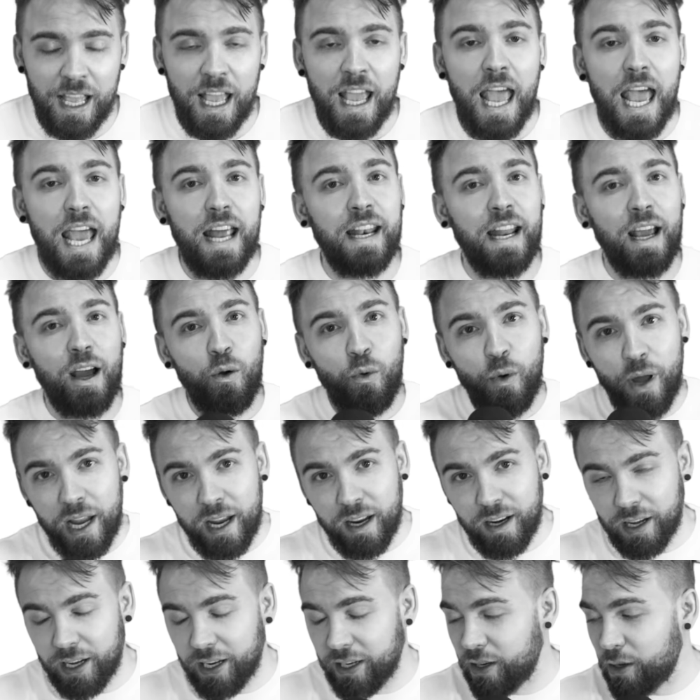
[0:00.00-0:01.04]
And now wait,
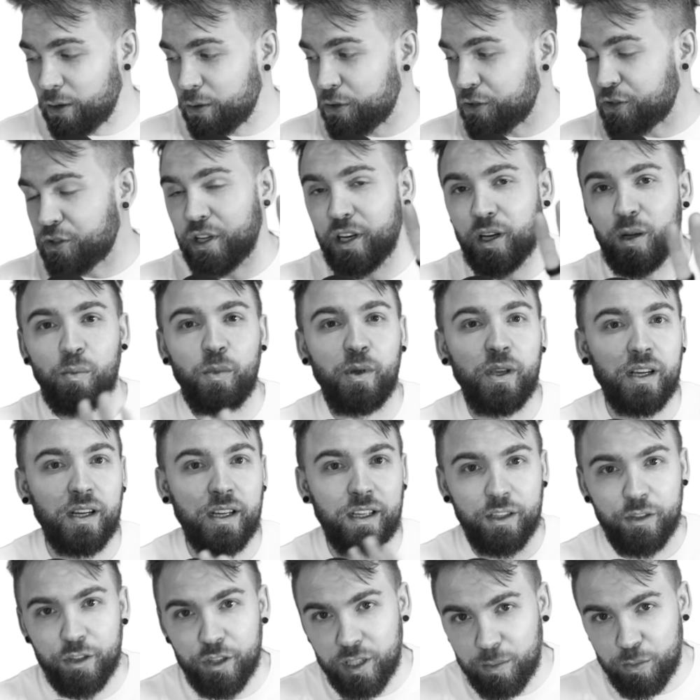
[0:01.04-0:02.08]
I know there's going to be
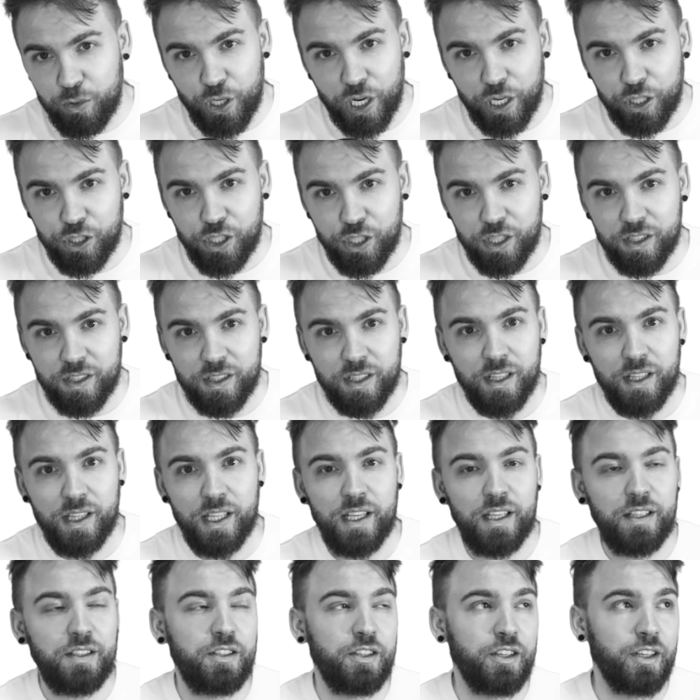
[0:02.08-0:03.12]
100 objections to
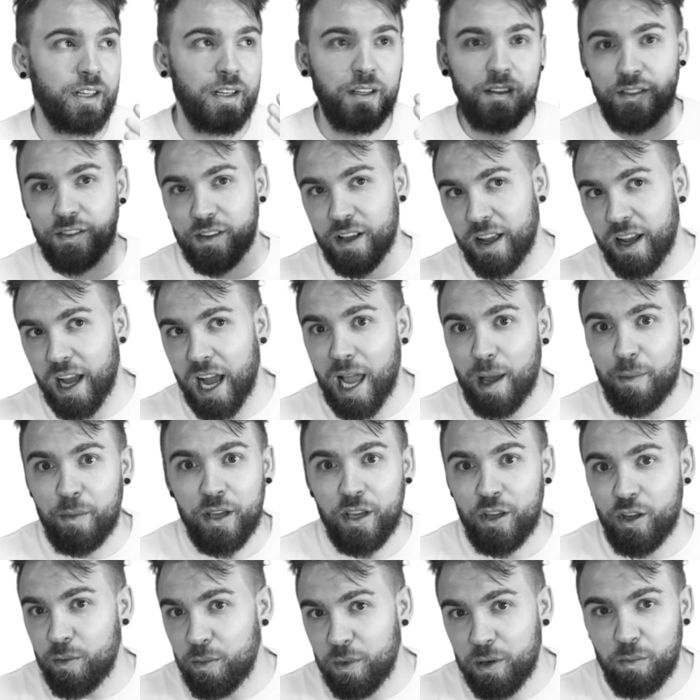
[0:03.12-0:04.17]
this. You're going to say, I'm a
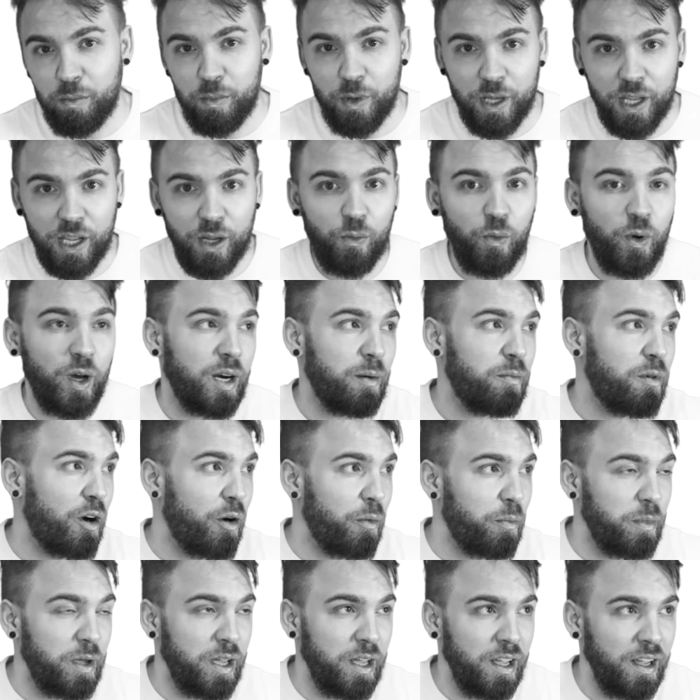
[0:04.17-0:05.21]
human being. What about
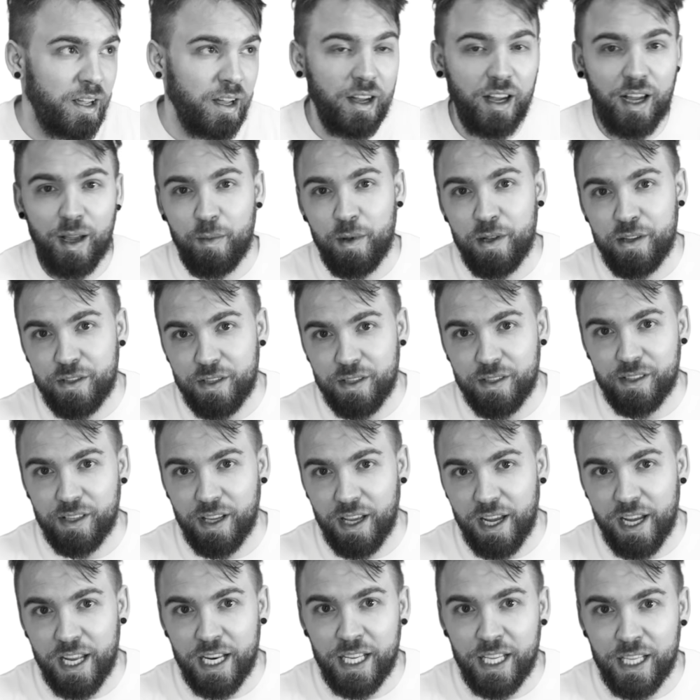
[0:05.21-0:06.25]
me? I'm in
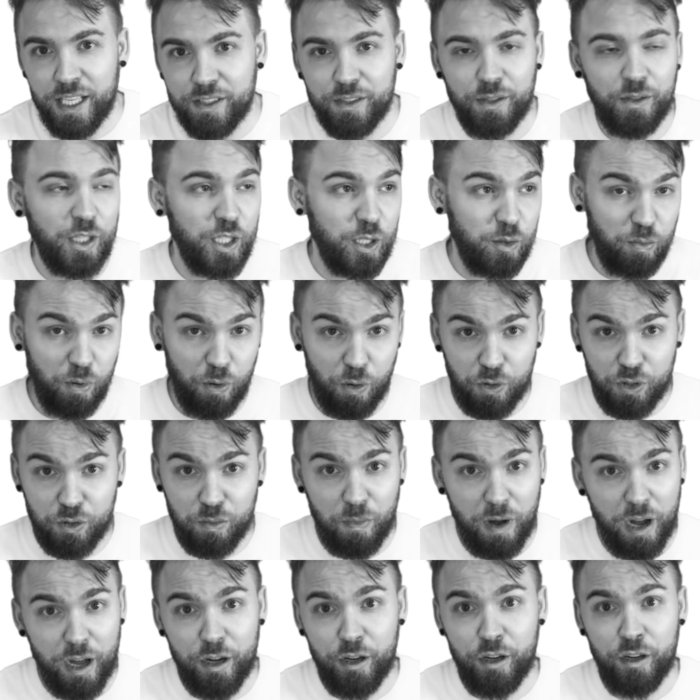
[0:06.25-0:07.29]
society. So this
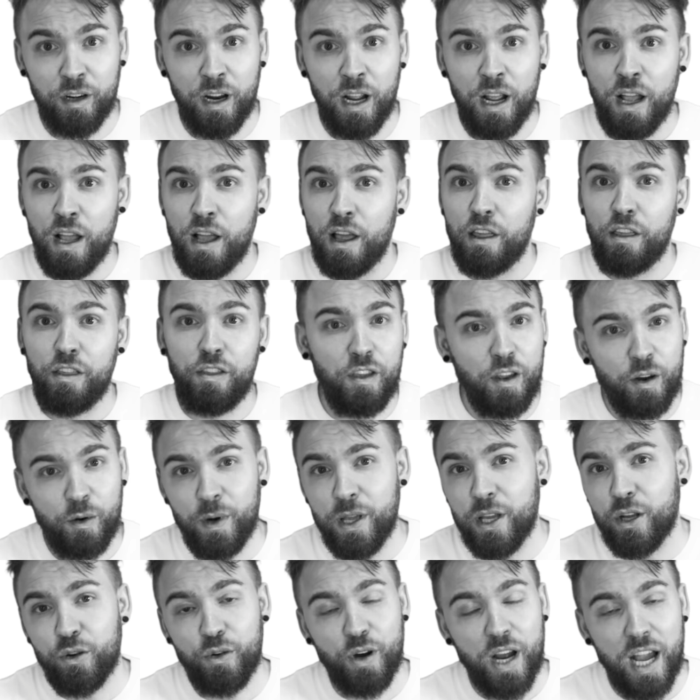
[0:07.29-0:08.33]
postmodern theory
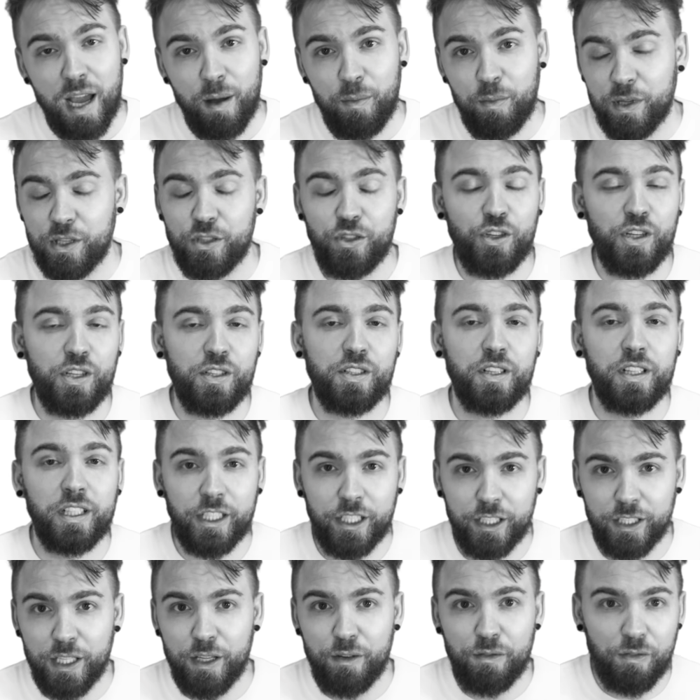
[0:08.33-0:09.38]
crap is just
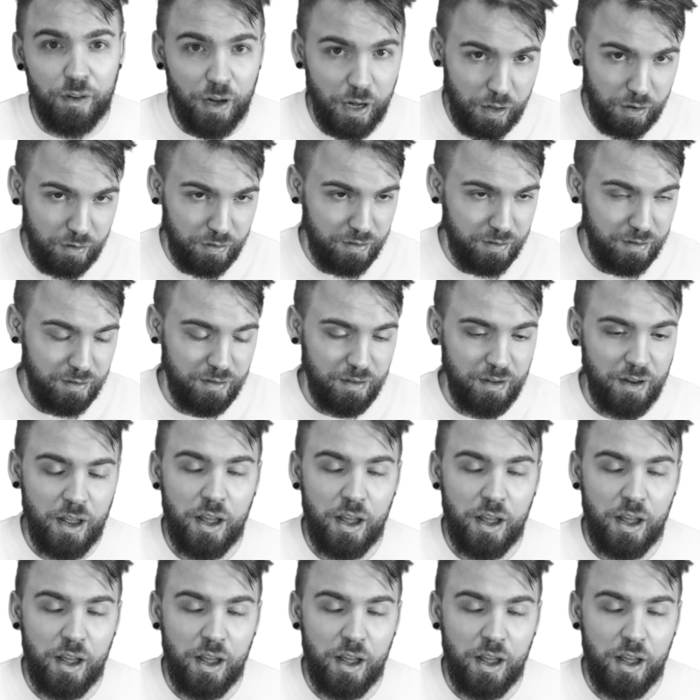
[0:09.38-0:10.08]
clearly false.